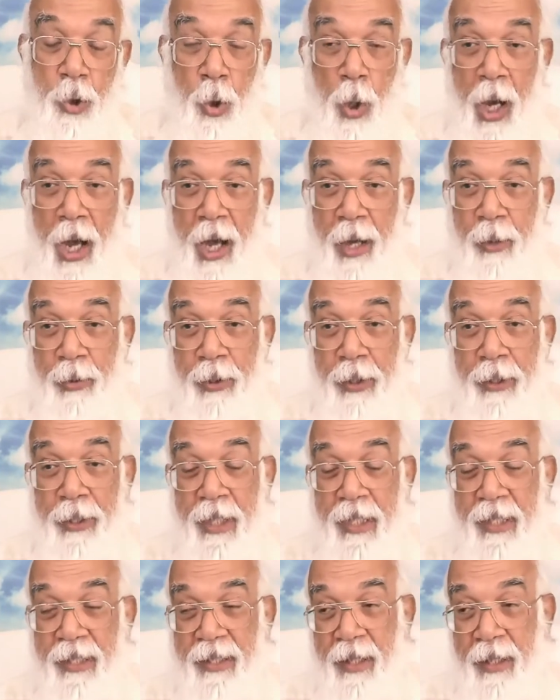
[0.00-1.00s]
So, how
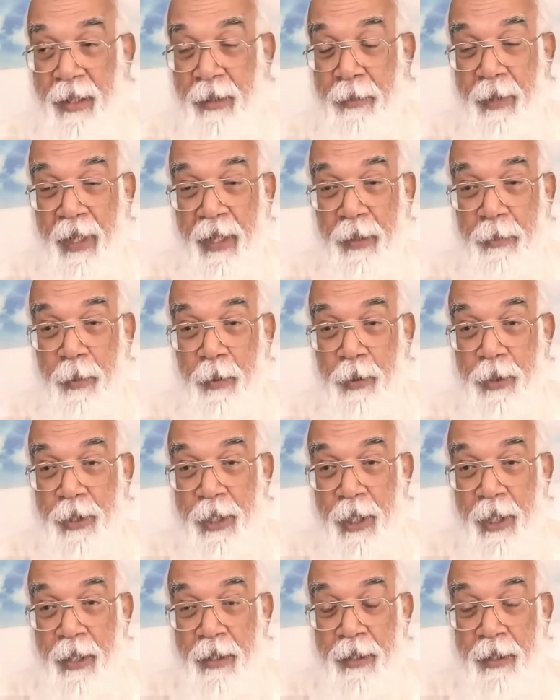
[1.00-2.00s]
the discernment
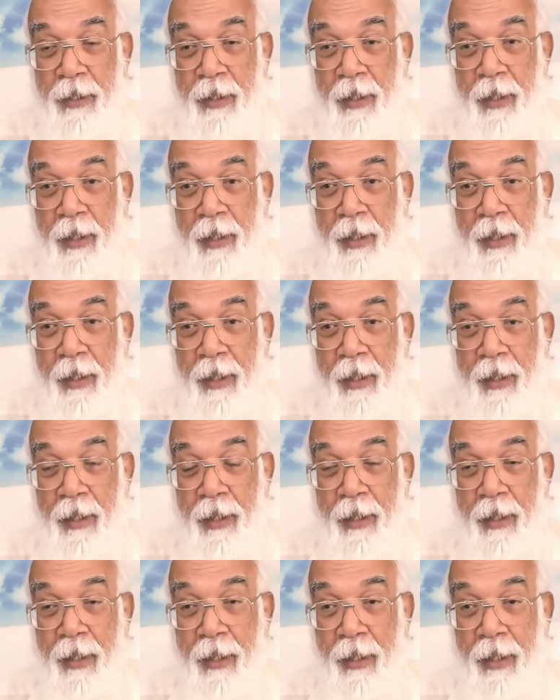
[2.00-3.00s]
proceeds?
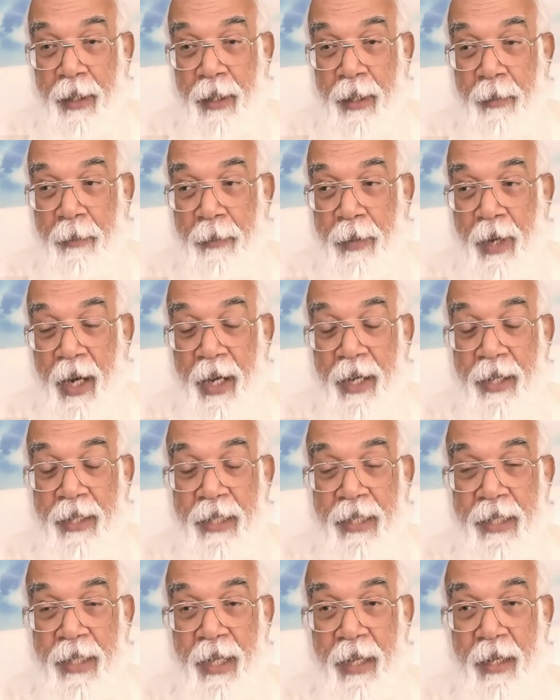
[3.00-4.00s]

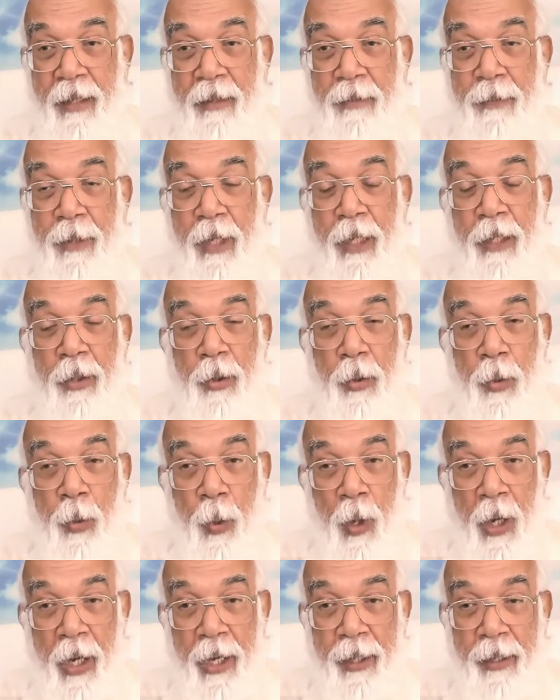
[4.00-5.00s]
By self
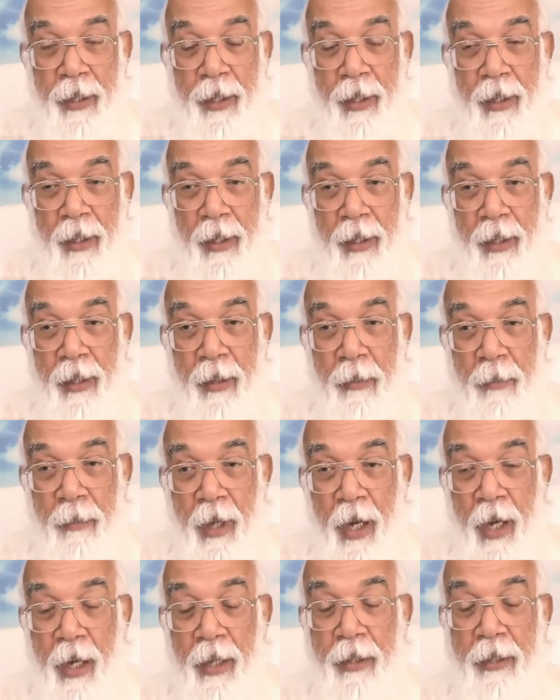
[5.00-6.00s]
inquiry,
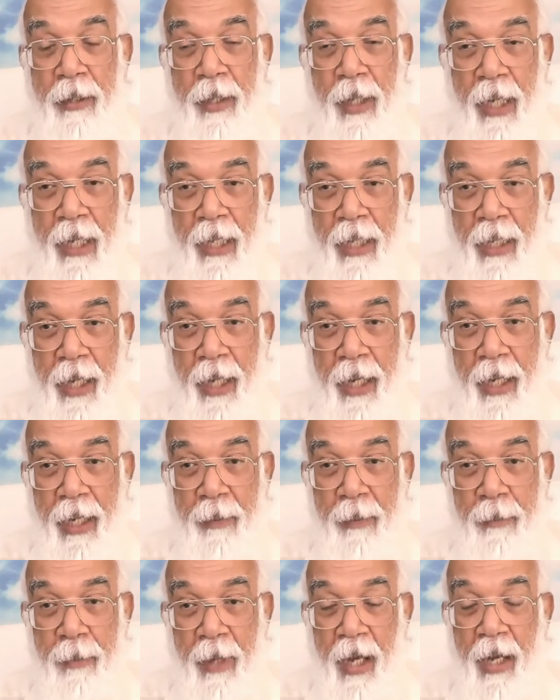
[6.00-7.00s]
by
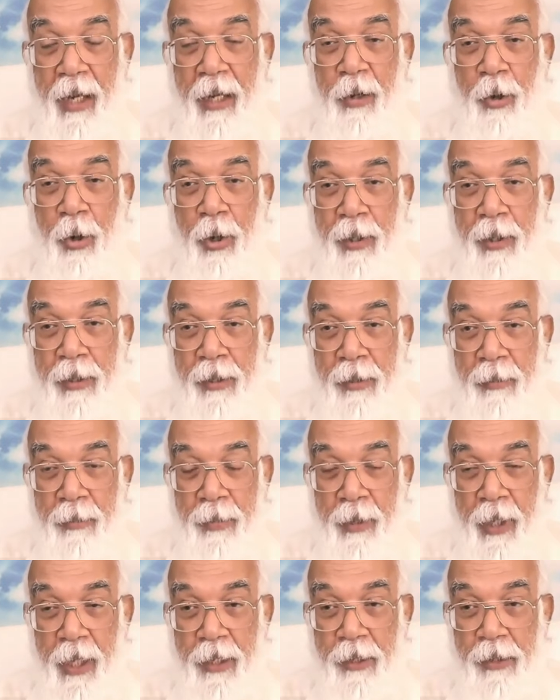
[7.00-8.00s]
thinking, by
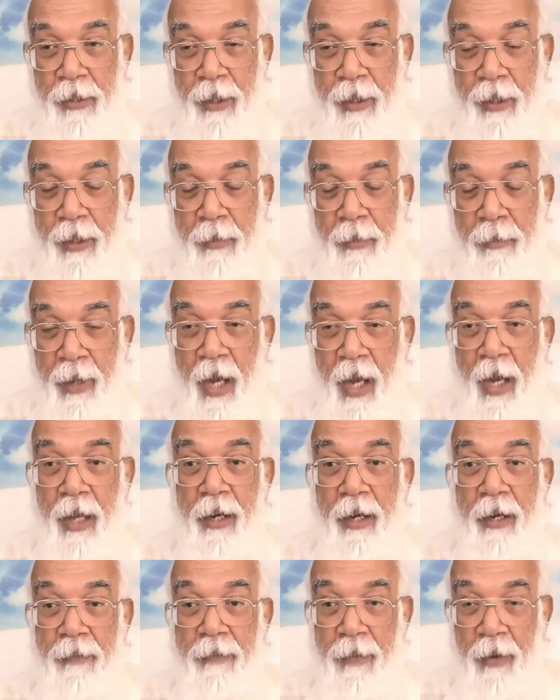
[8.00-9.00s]
contemplation,
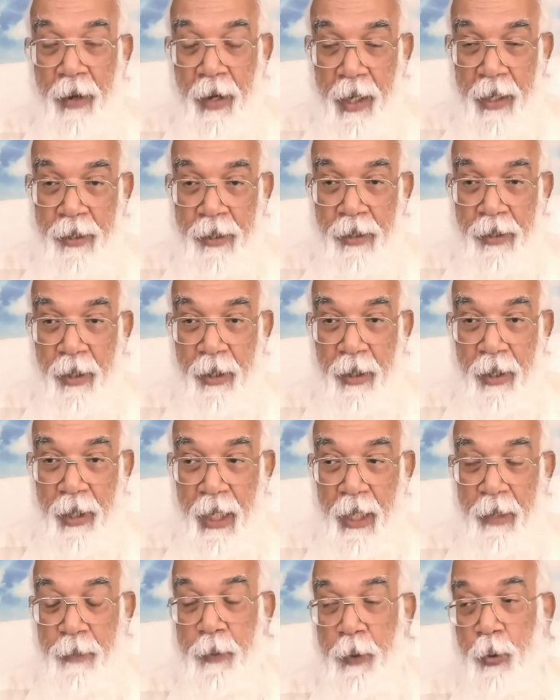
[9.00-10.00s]
by
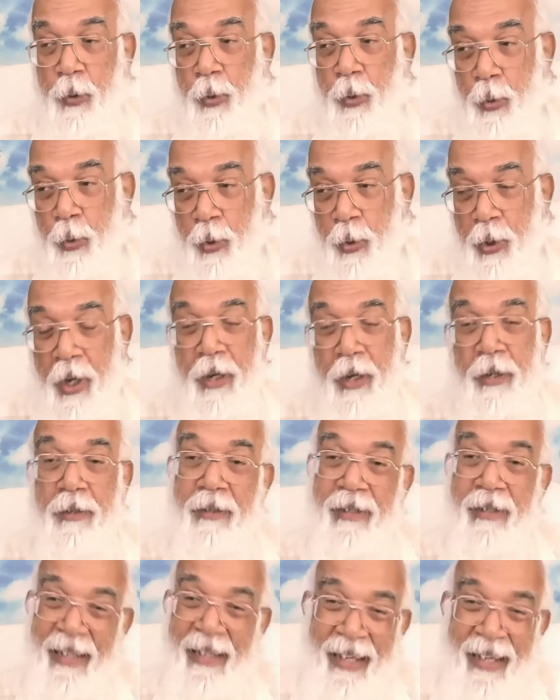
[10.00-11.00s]
reflection. If you do
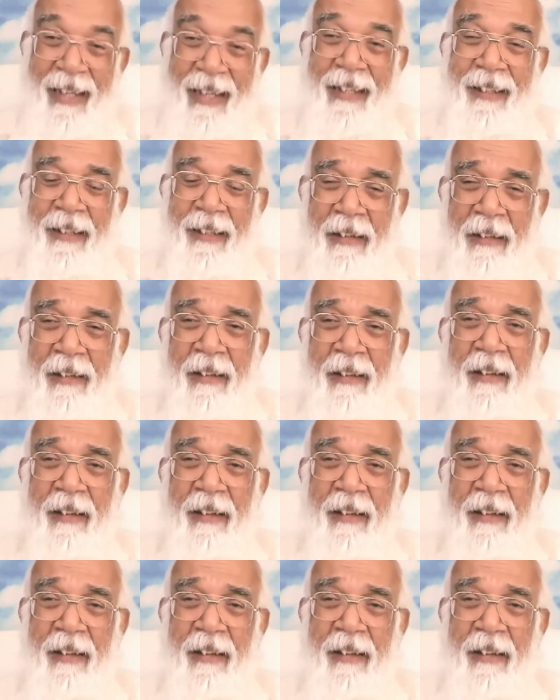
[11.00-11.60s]
not think